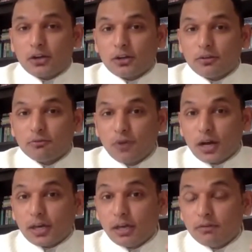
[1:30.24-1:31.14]

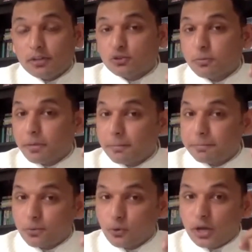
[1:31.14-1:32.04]
working with superb
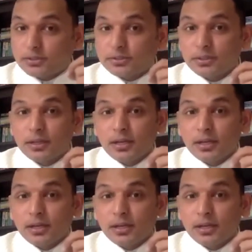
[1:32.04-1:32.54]
products